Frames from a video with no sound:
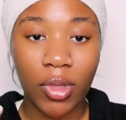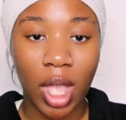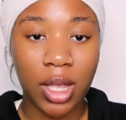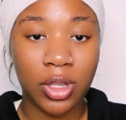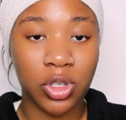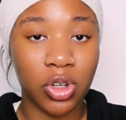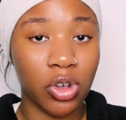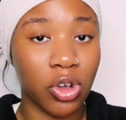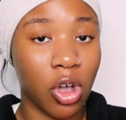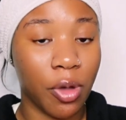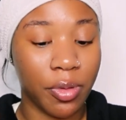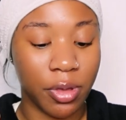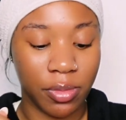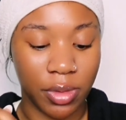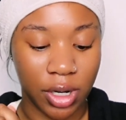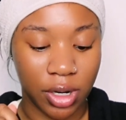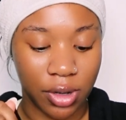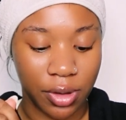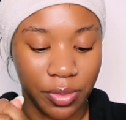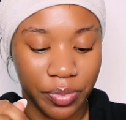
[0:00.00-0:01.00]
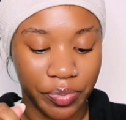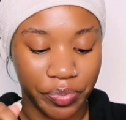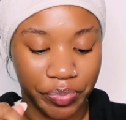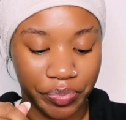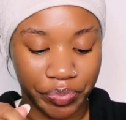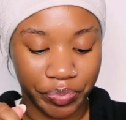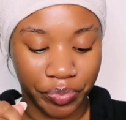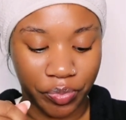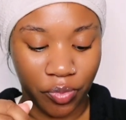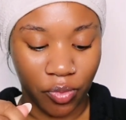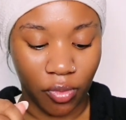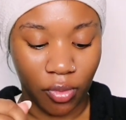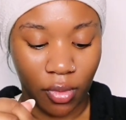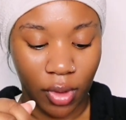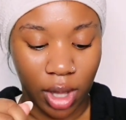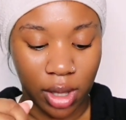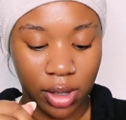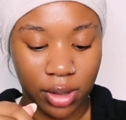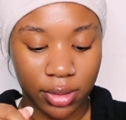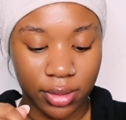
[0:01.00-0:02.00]
Don't copy me though.
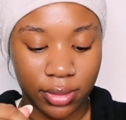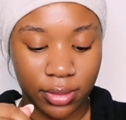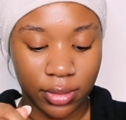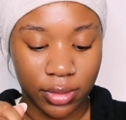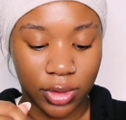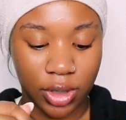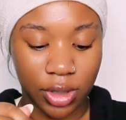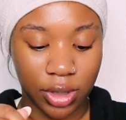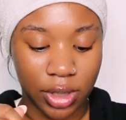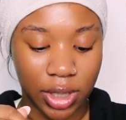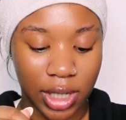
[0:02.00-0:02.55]
Don't